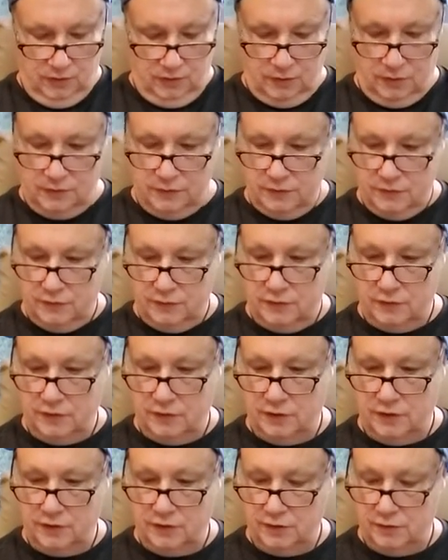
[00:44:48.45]
Let's
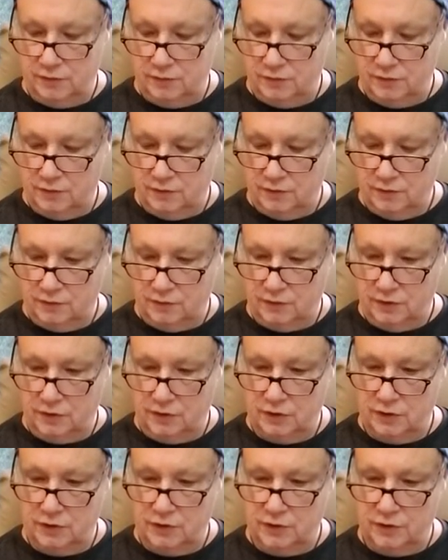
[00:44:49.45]
see. the
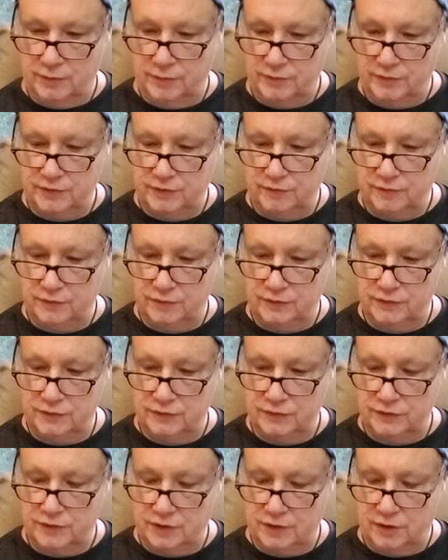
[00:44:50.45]
eclipse of the
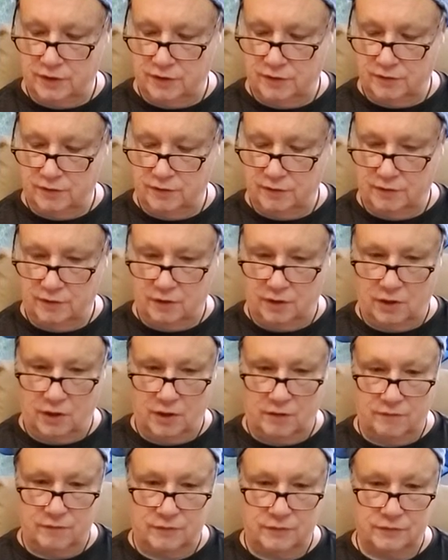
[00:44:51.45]
sun, the
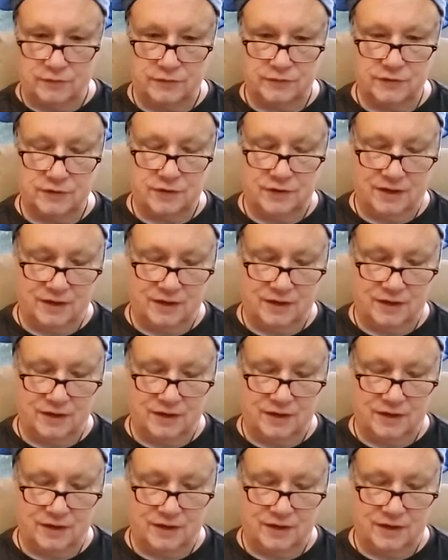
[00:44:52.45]
lovers.